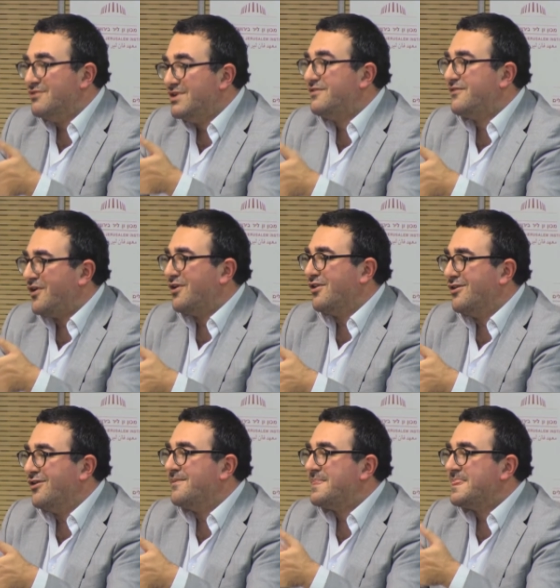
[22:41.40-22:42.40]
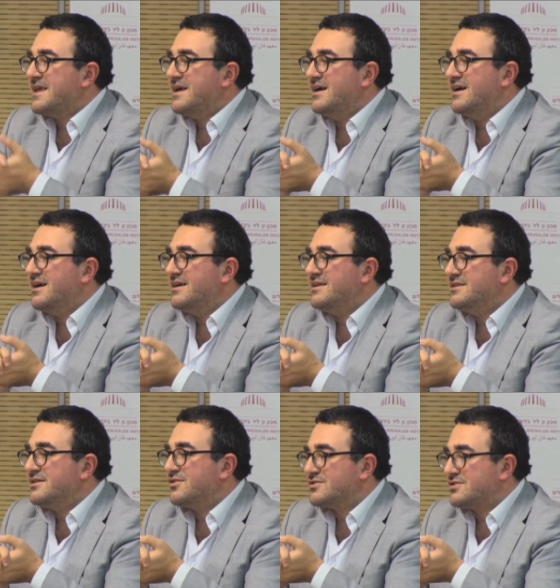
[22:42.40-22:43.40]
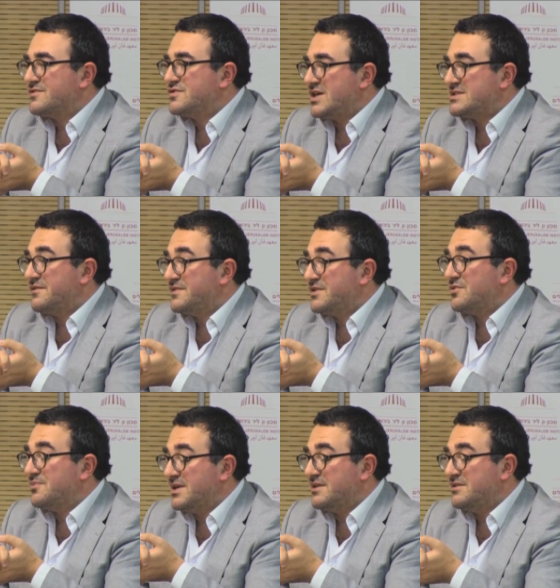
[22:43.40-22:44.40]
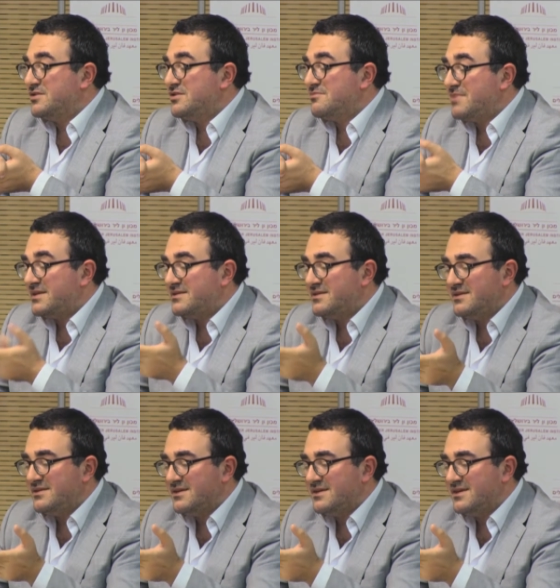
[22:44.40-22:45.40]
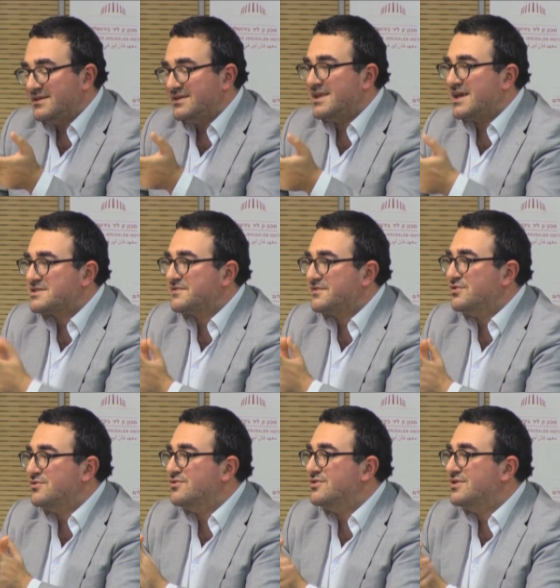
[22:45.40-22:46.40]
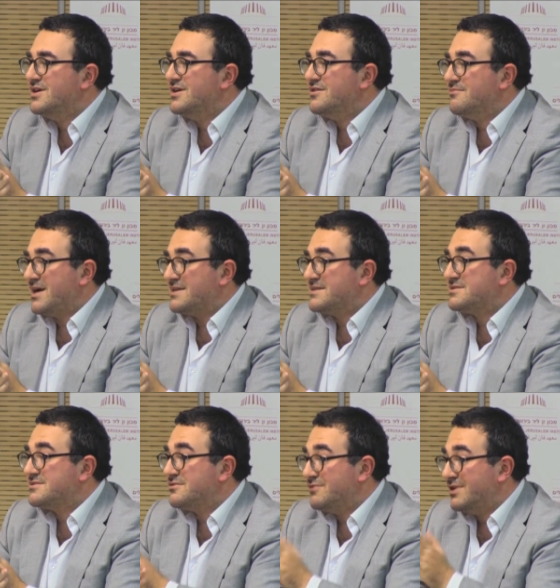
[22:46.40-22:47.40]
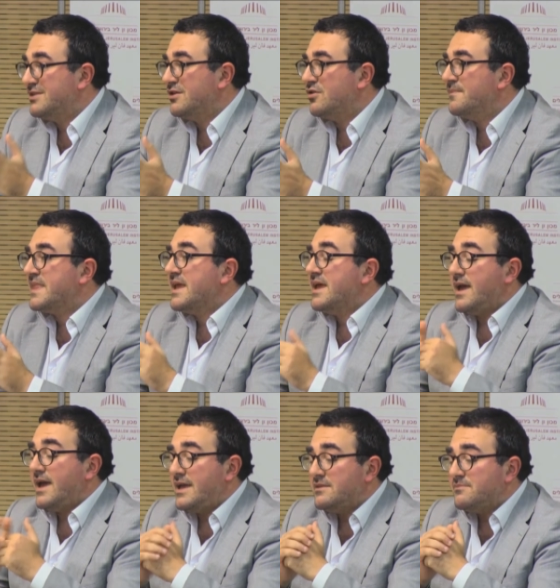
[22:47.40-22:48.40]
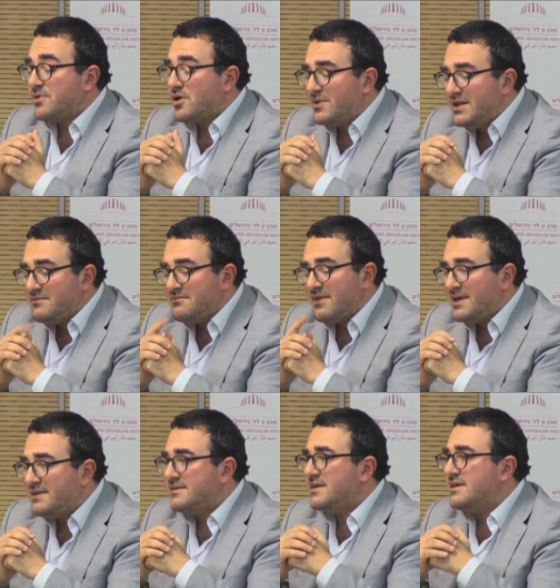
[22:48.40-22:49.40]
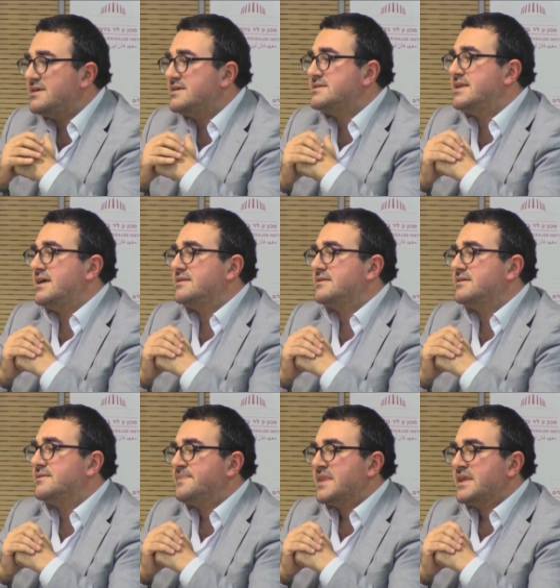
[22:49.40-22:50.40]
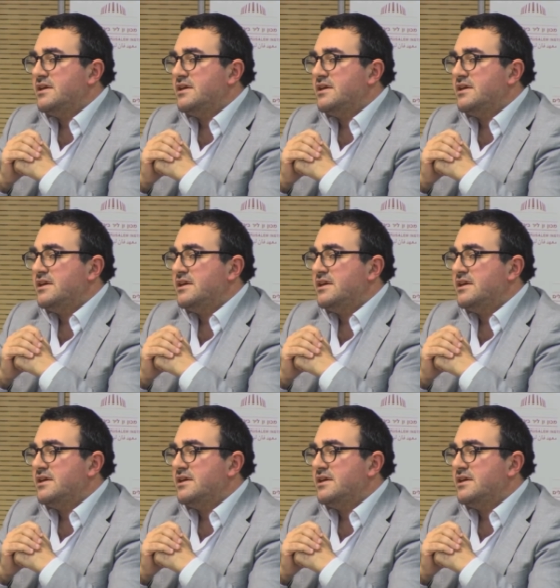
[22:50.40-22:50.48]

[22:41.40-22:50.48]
will follow the Court of Justice of the European Union, but in the next few months we'll know. And probably my take is that